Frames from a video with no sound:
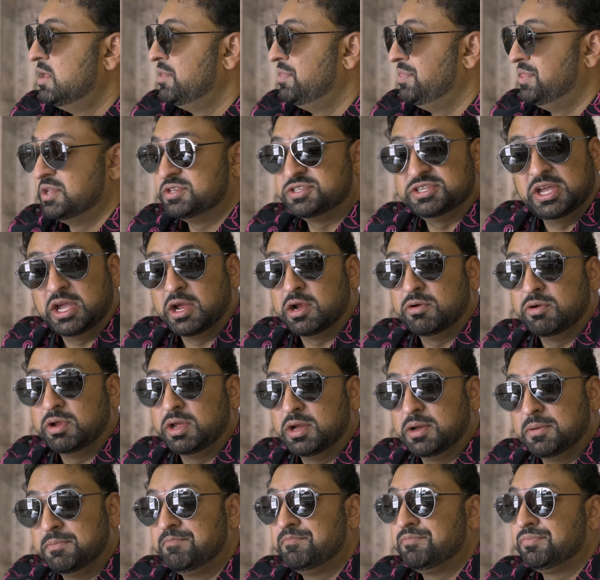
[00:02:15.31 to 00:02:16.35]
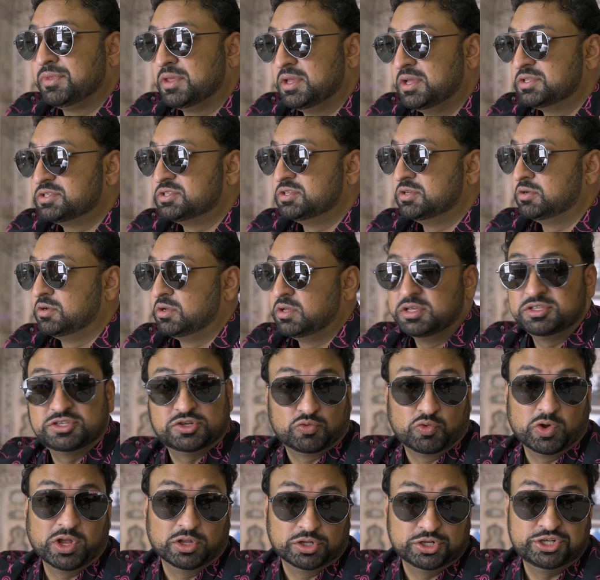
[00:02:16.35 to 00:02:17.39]
this area, it's a
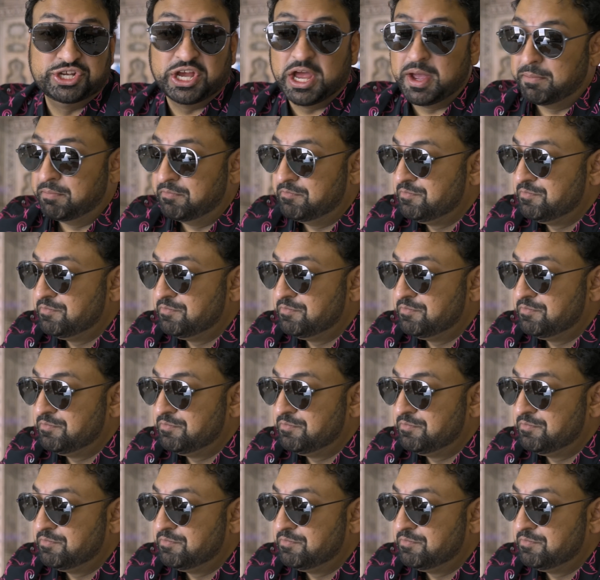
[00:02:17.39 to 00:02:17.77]
real gem.